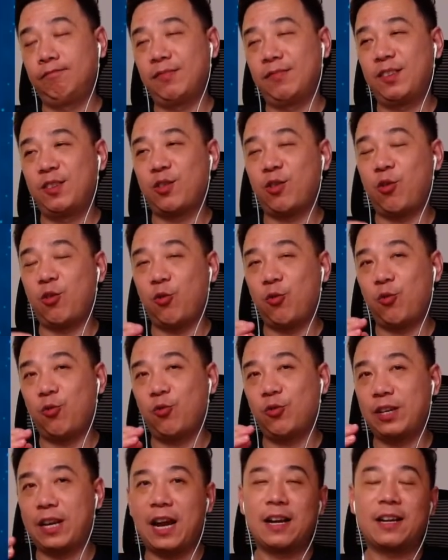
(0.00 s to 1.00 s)
So
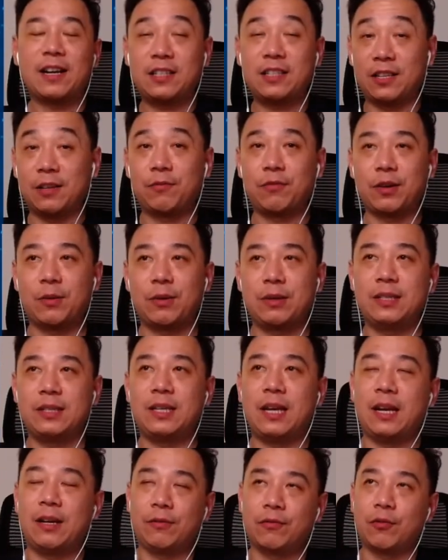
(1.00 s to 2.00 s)
yeah, that's the frequency.
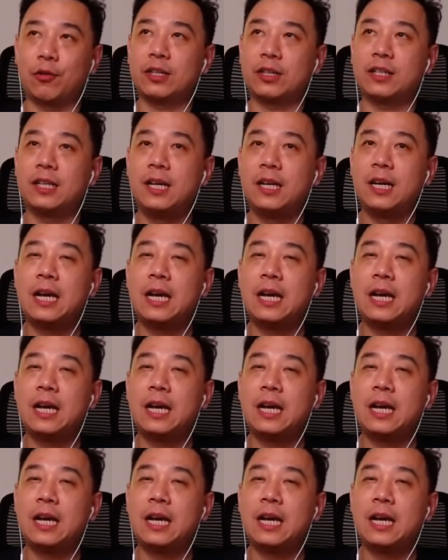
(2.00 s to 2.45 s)
And of course,